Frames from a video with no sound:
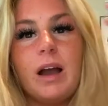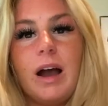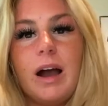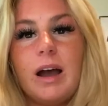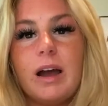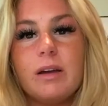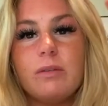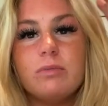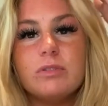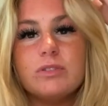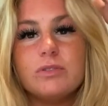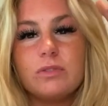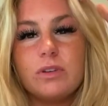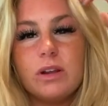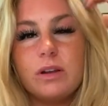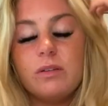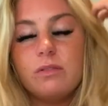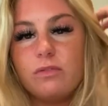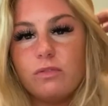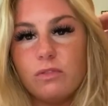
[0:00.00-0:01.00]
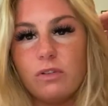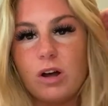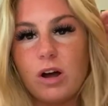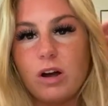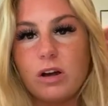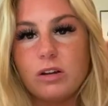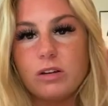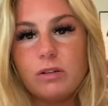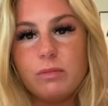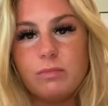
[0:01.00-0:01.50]
I was gonna
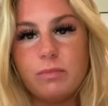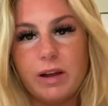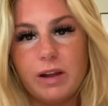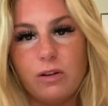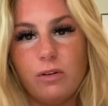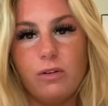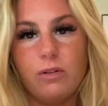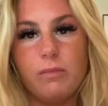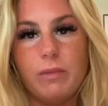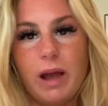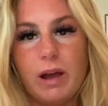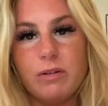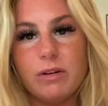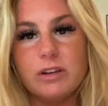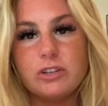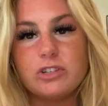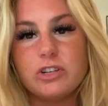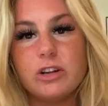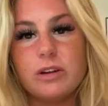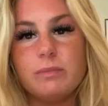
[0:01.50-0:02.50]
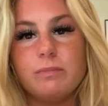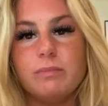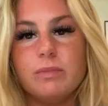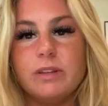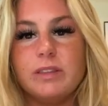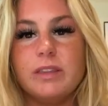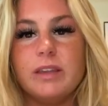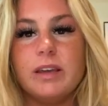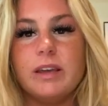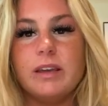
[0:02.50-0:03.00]
vlog my whole Maui trip
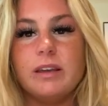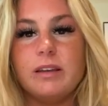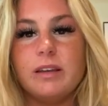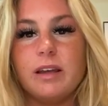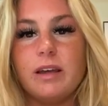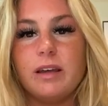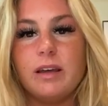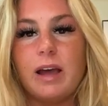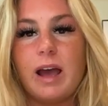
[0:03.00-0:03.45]
but then